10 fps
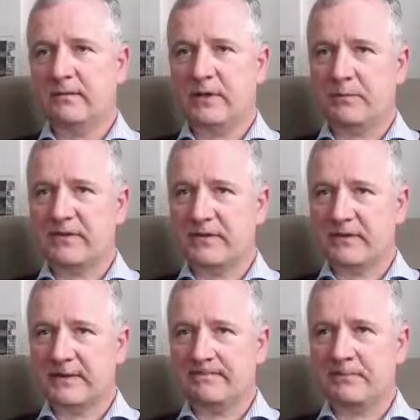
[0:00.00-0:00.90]

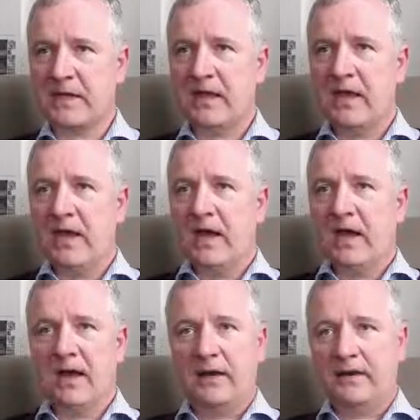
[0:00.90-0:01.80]
purposes.
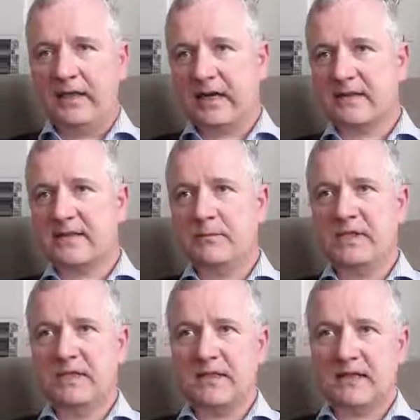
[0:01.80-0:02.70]
Here are some
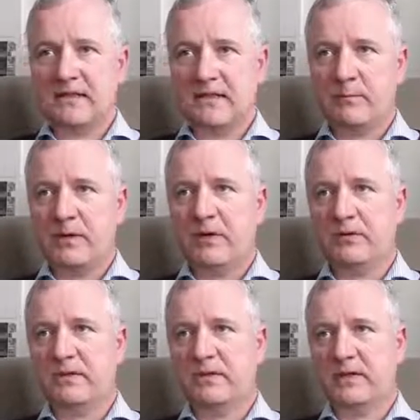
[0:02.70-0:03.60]
details
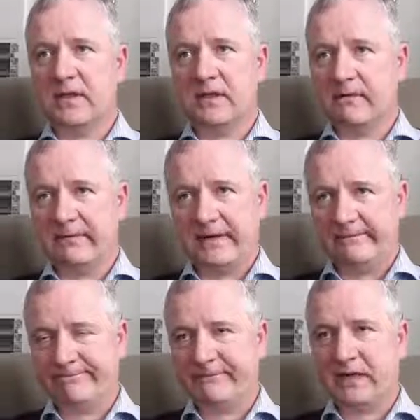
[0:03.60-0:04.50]
about
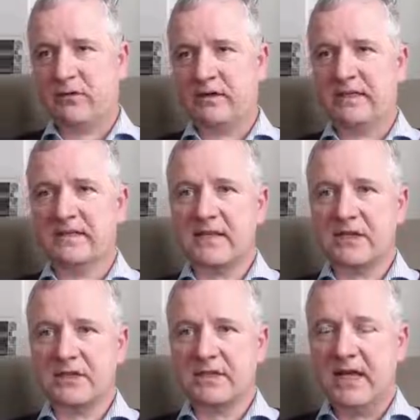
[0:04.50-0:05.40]
recording
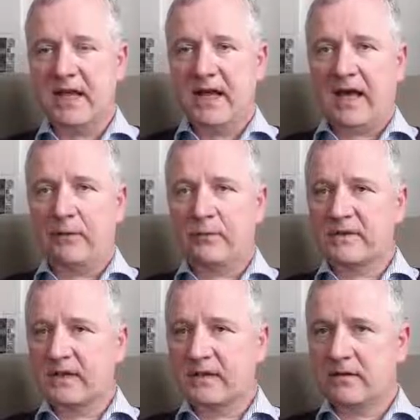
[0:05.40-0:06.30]
session. I would
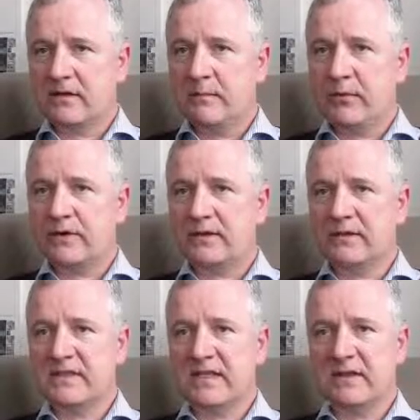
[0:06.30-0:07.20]
say that important
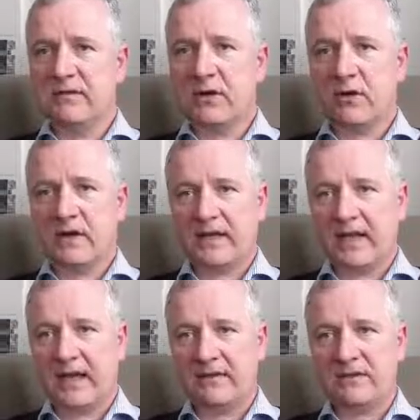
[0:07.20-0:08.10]
is that we collect
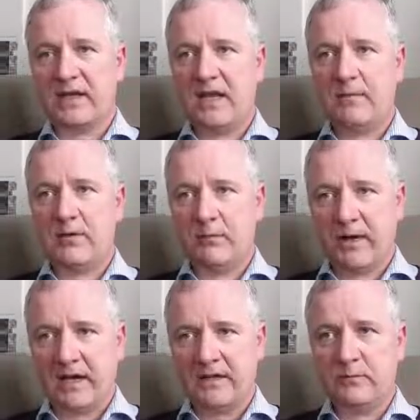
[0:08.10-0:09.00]
hand shape,
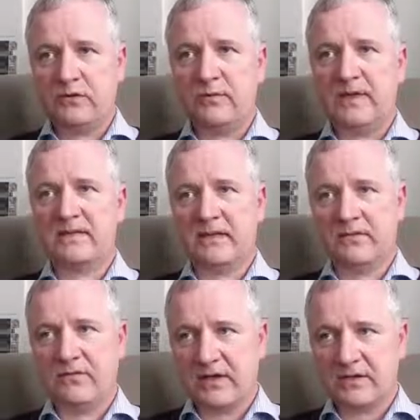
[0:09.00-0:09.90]
body movements, and
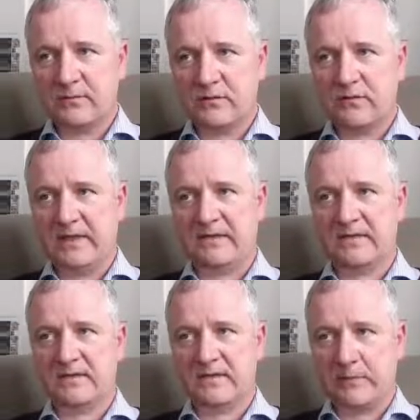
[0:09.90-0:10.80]
facial
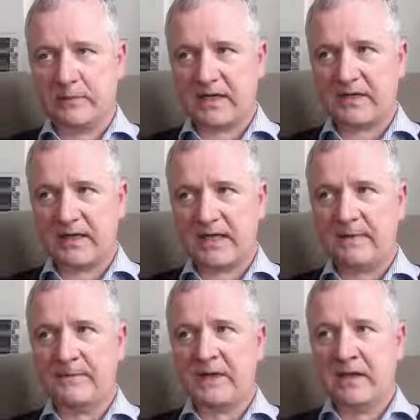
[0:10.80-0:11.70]
movements separately
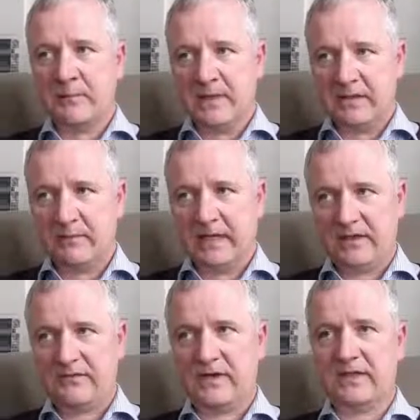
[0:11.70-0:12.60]
by
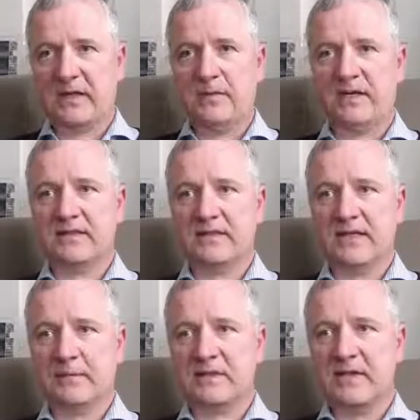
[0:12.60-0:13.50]
different camera
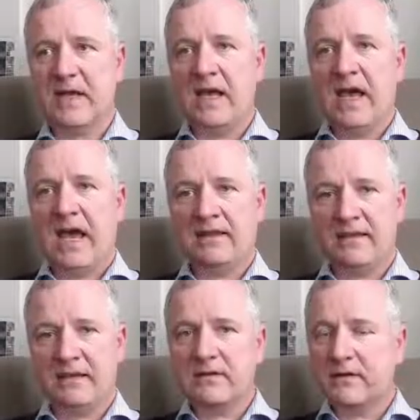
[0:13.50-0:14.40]
setups, and
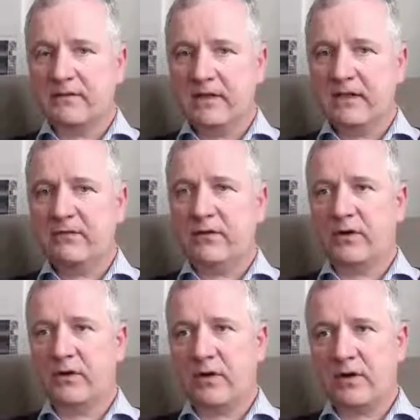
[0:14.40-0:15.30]
that we, for
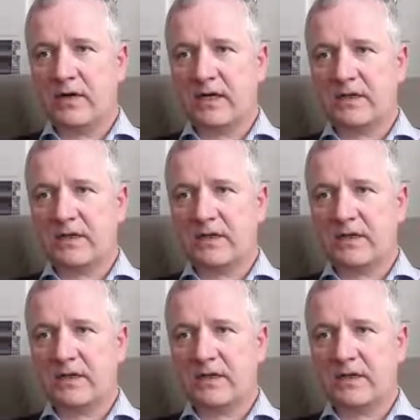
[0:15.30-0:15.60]
longer